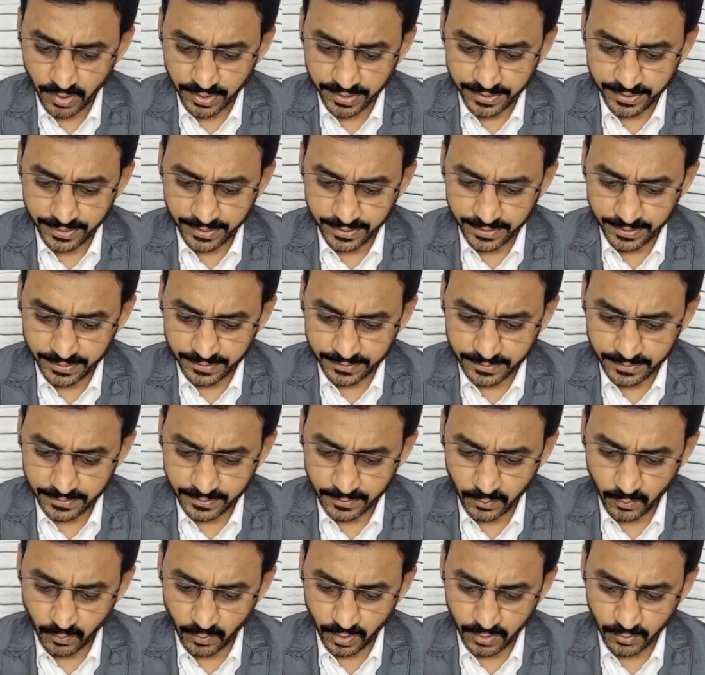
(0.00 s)
here
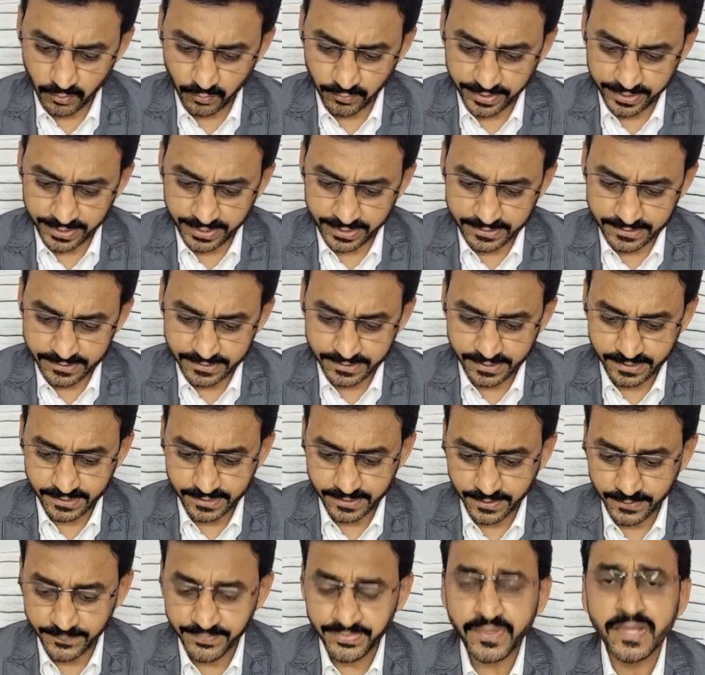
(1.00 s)
the what we can see
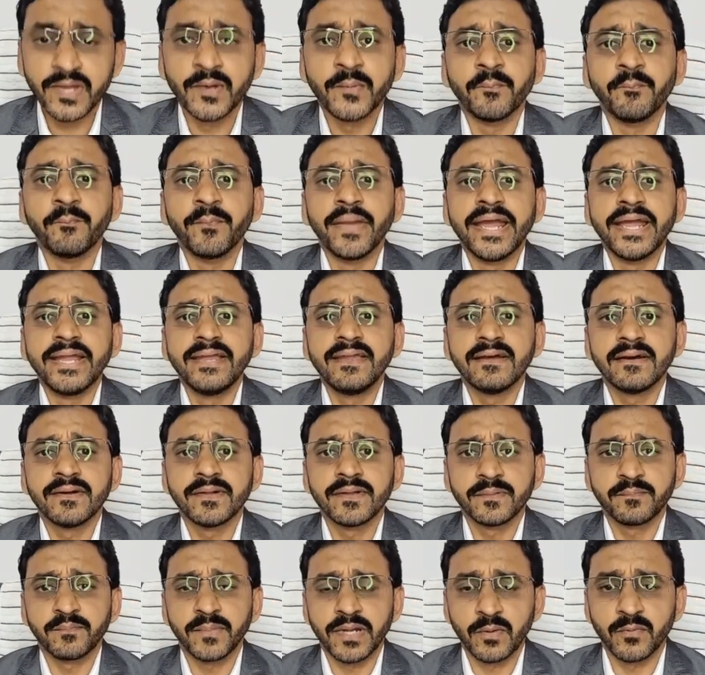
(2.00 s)
the main
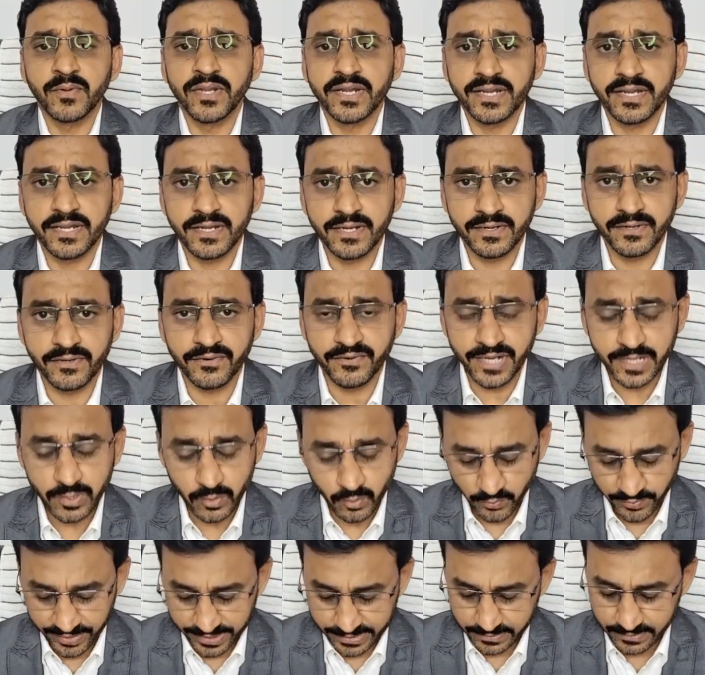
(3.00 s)
pulmonary trunk
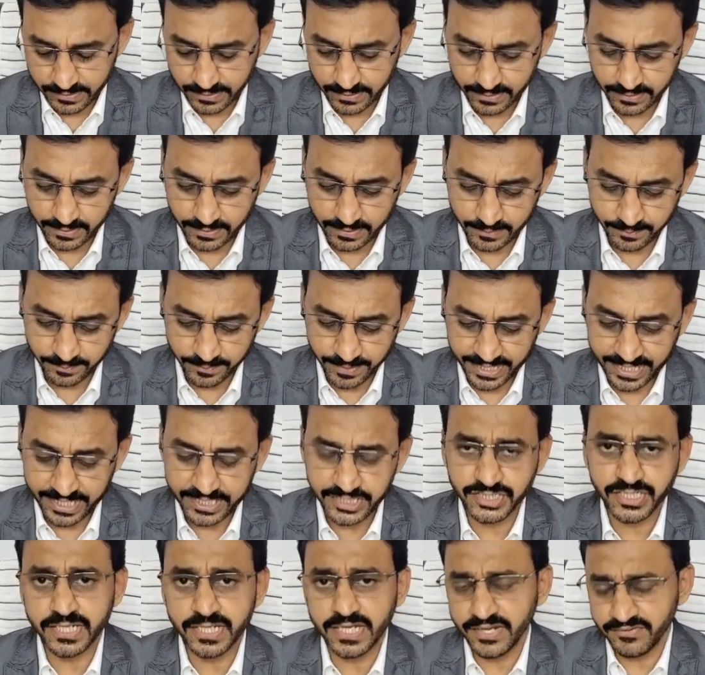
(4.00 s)
with the
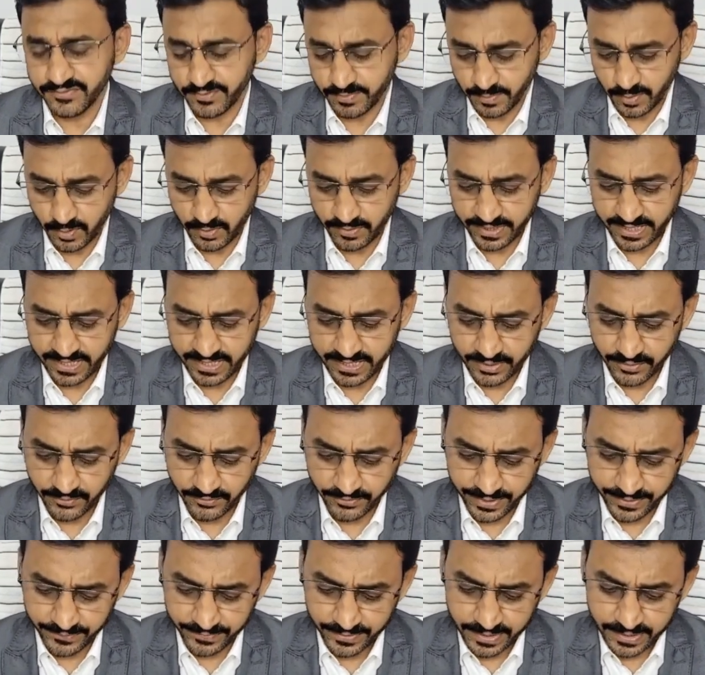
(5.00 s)
branch left pulmonary
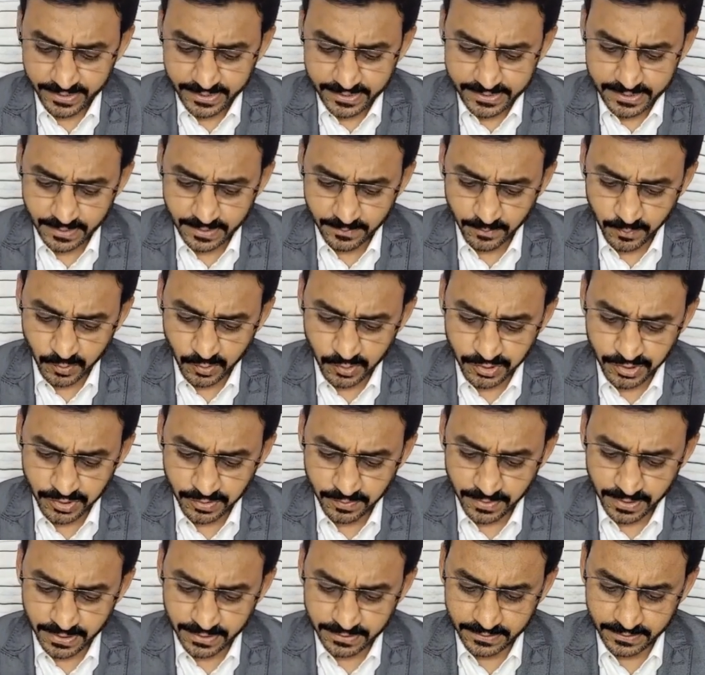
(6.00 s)
artery, some
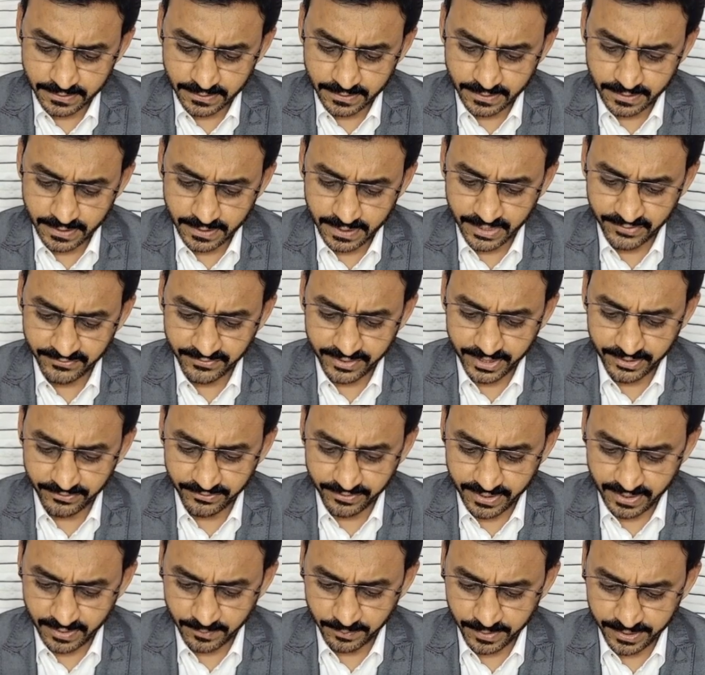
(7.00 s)
portion by the left
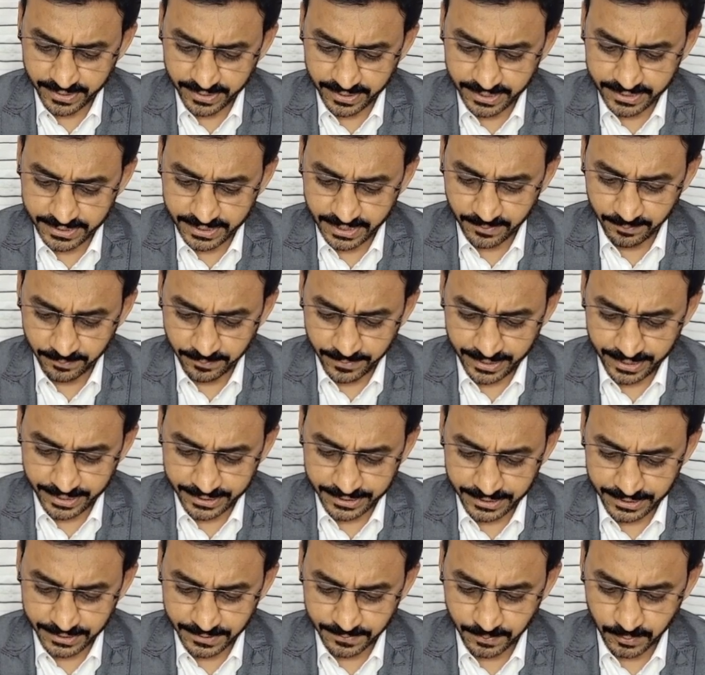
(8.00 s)
atrial appendage, and
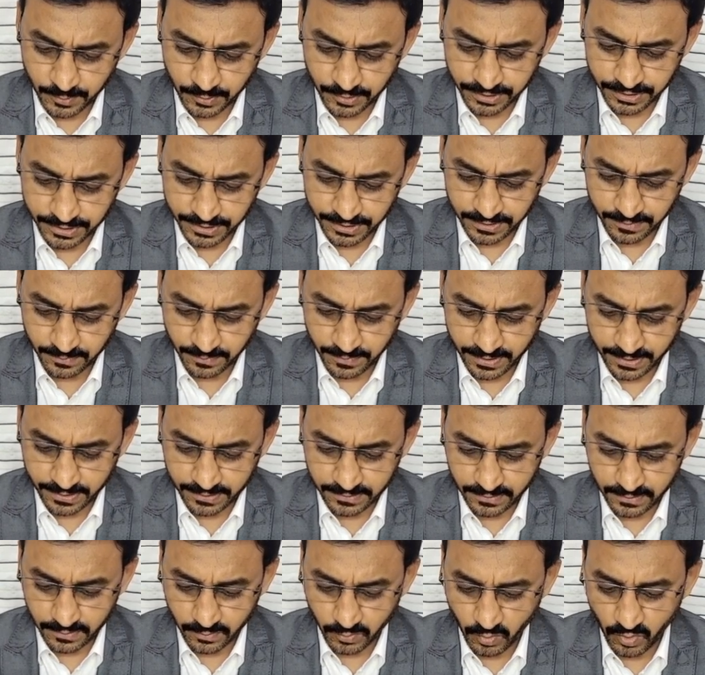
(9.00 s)
major portion by
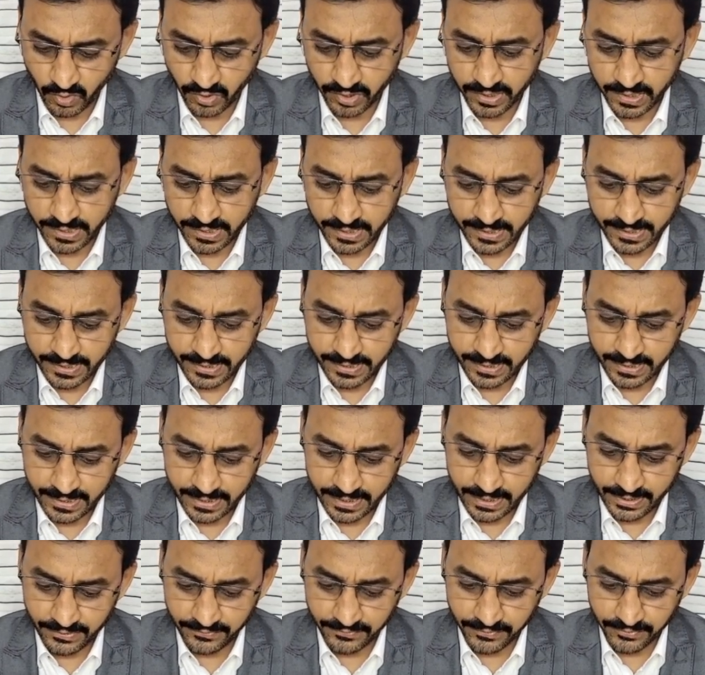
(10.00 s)
the what,
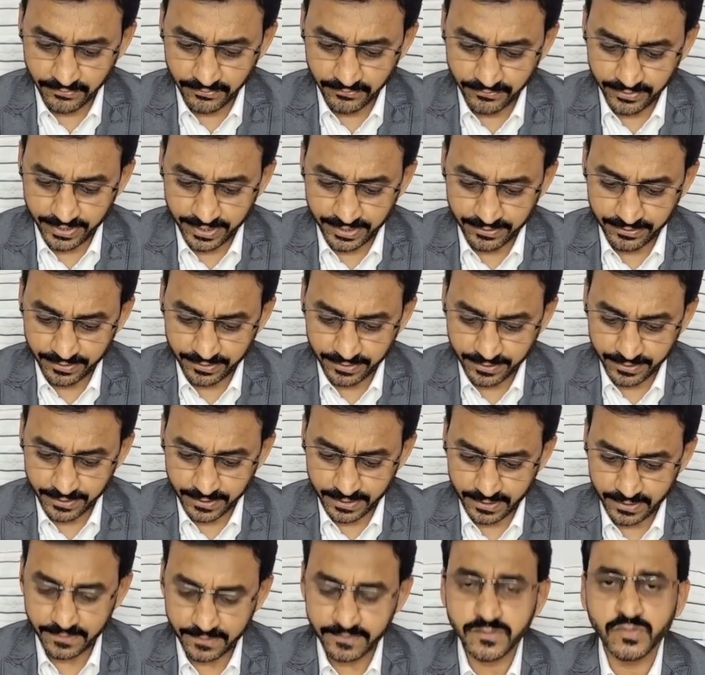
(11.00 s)
left ventricle.